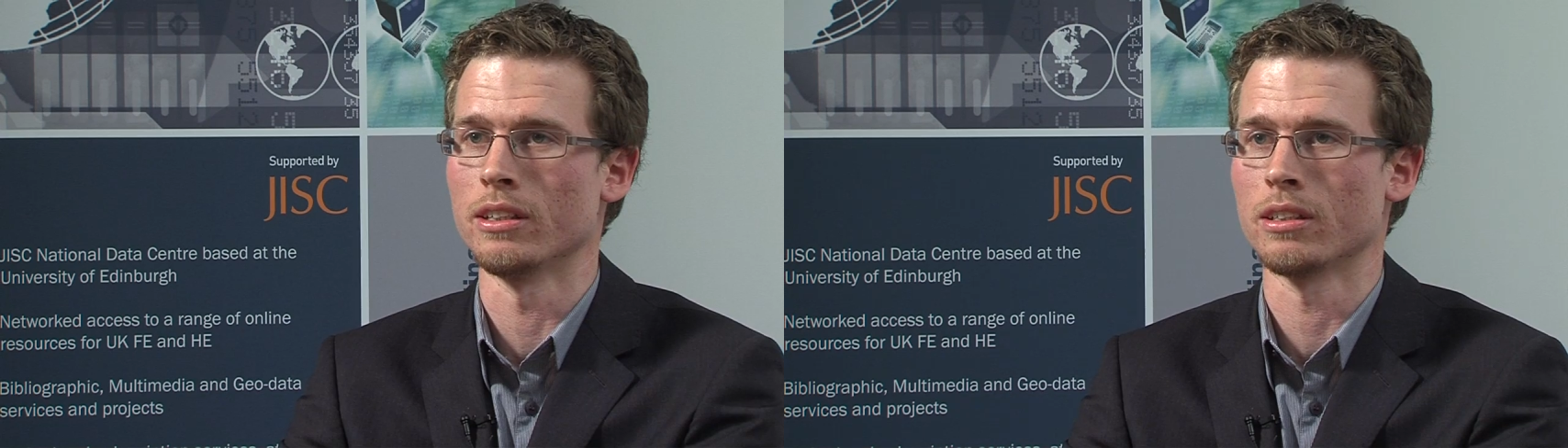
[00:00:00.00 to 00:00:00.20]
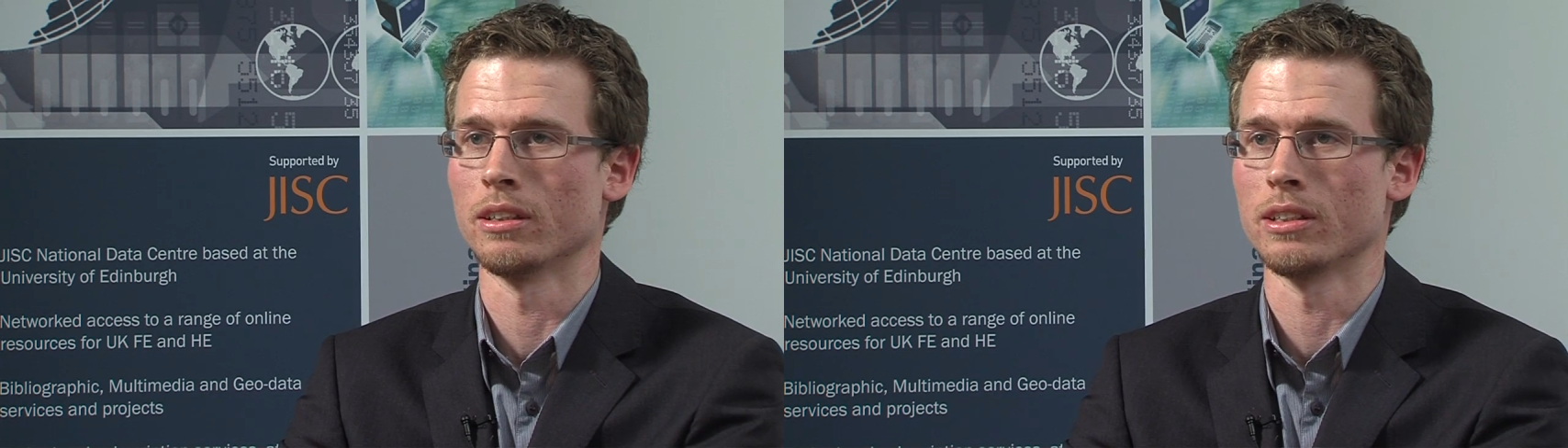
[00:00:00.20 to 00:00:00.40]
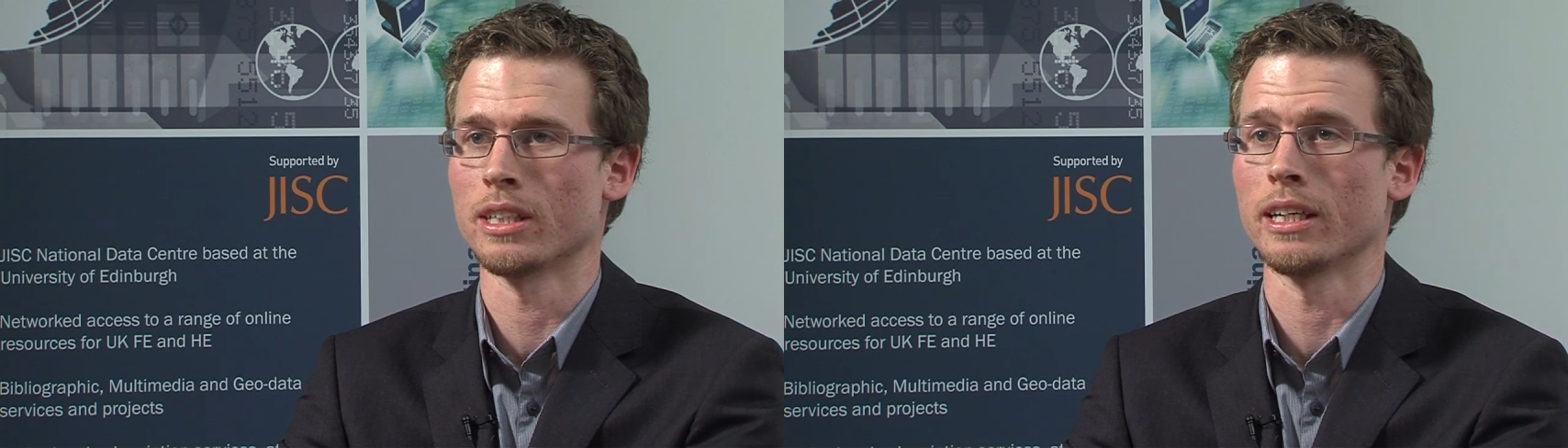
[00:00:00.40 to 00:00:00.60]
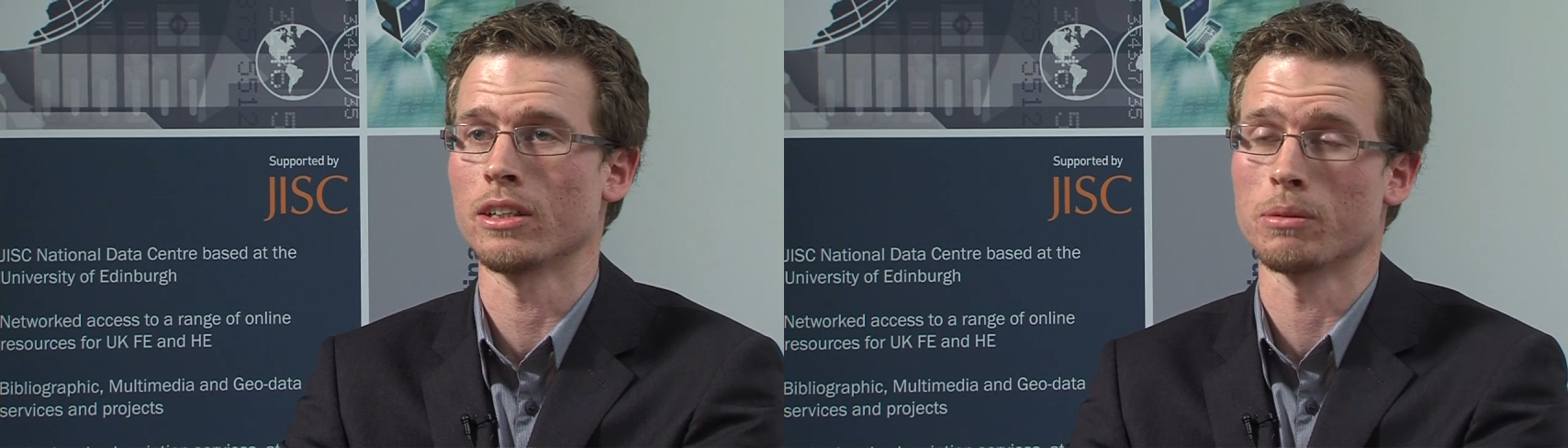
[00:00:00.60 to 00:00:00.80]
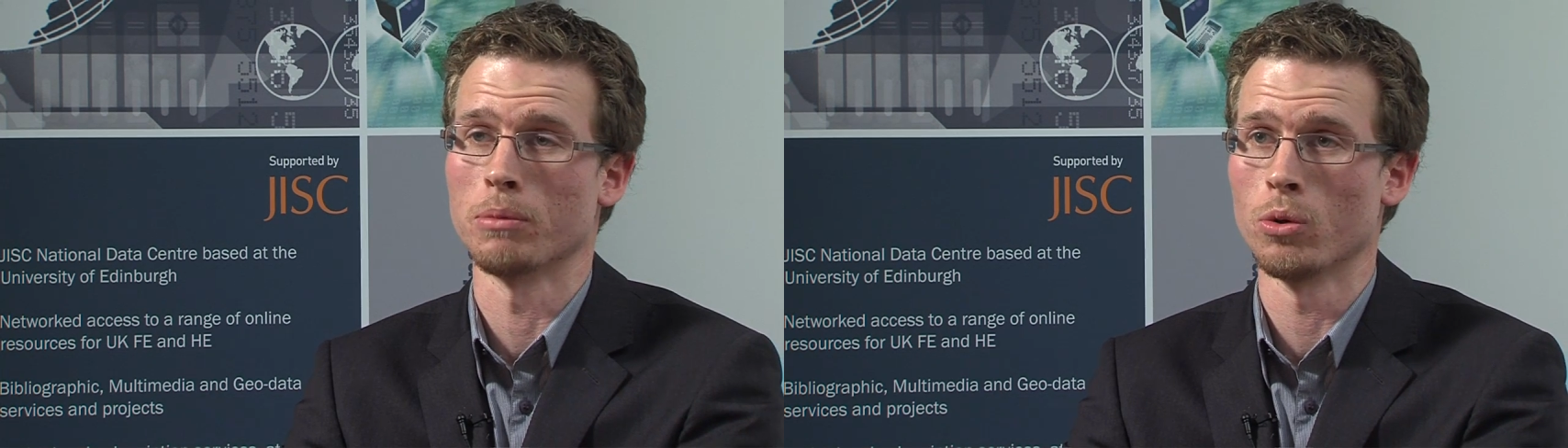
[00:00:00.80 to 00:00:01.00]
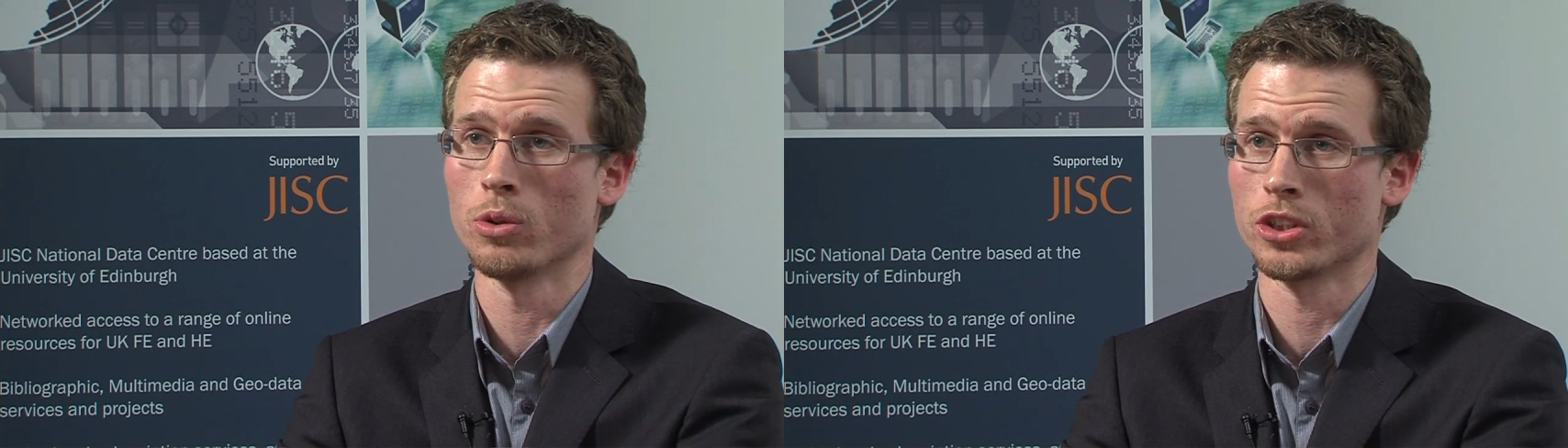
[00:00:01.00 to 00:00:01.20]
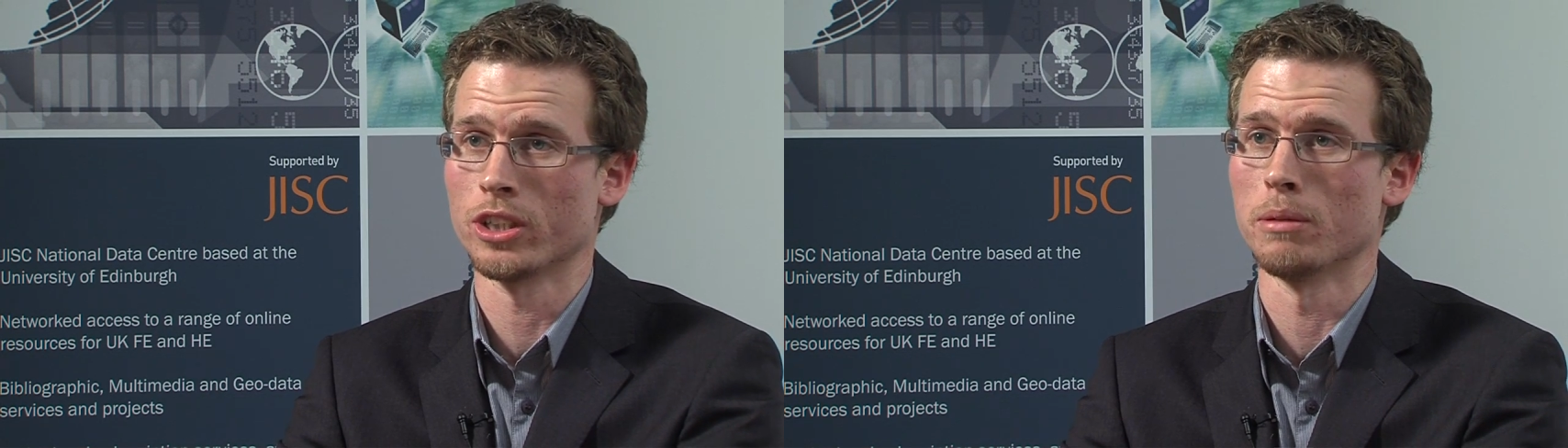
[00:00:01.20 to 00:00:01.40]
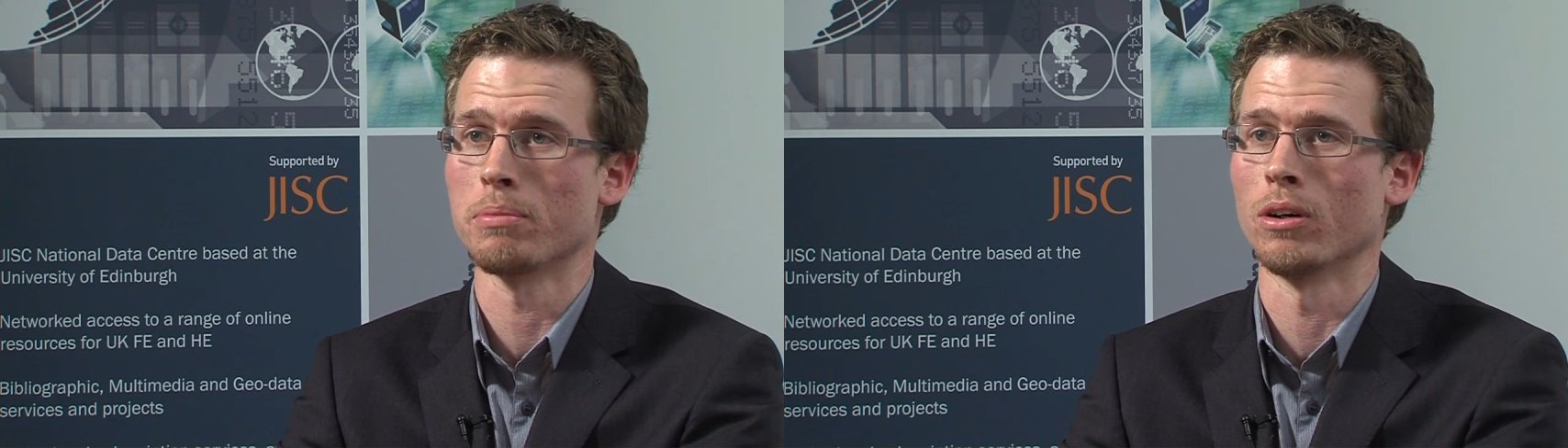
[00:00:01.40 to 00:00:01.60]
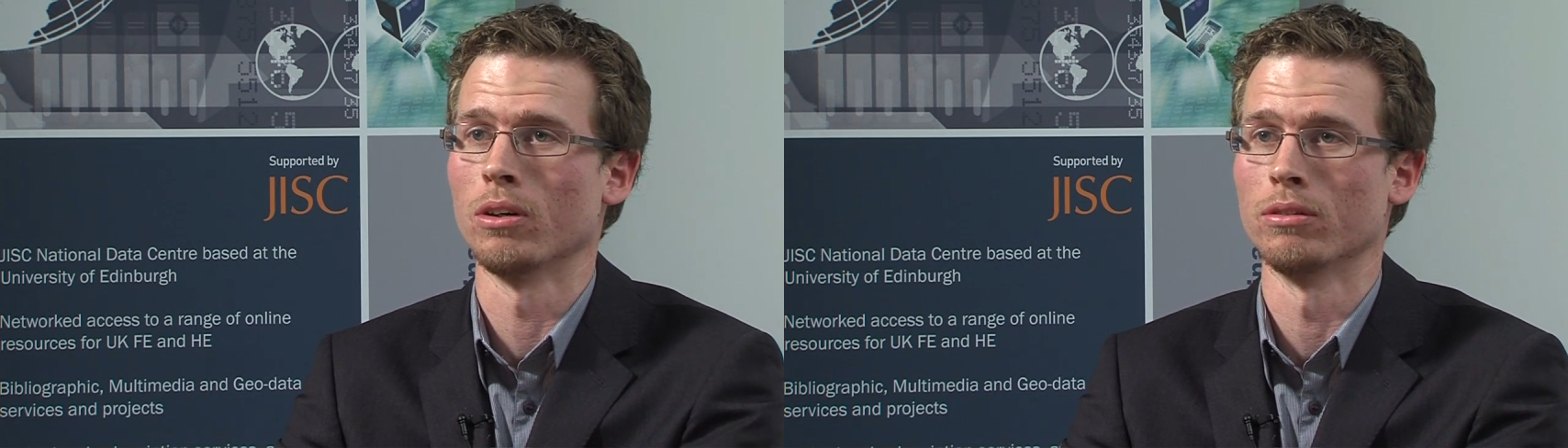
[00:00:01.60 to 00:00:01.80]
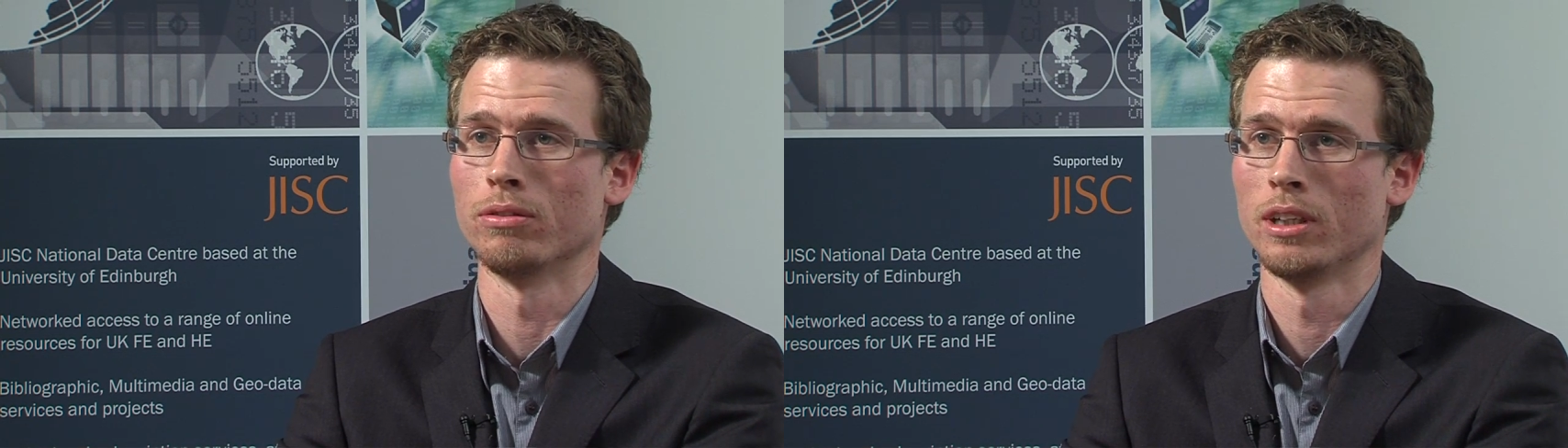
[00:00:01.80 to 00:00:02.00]
to take some ownership
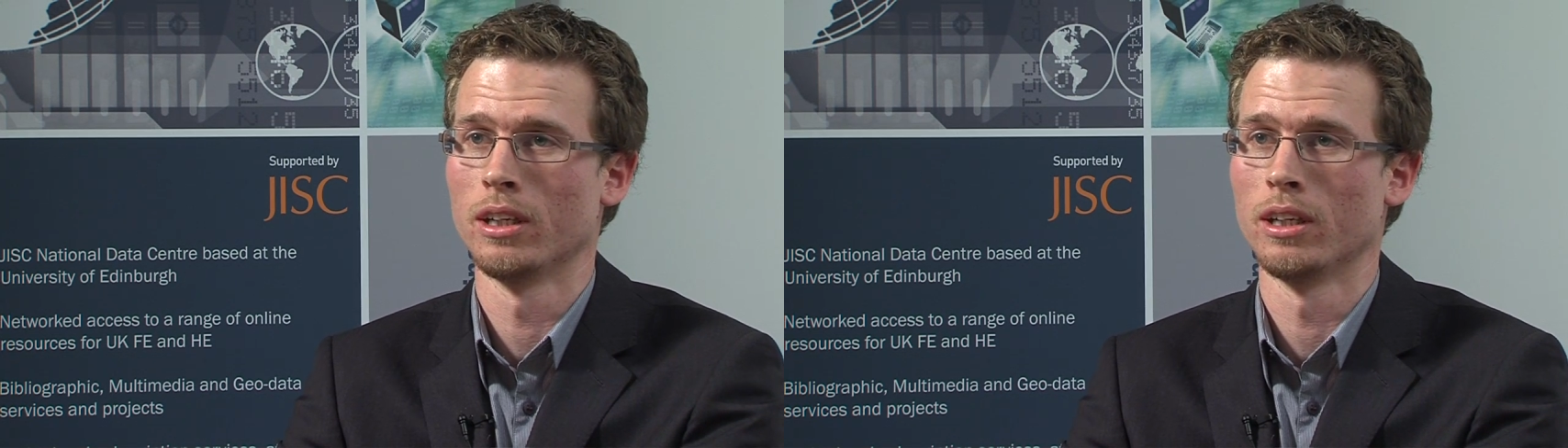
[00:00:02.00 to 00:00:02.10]
of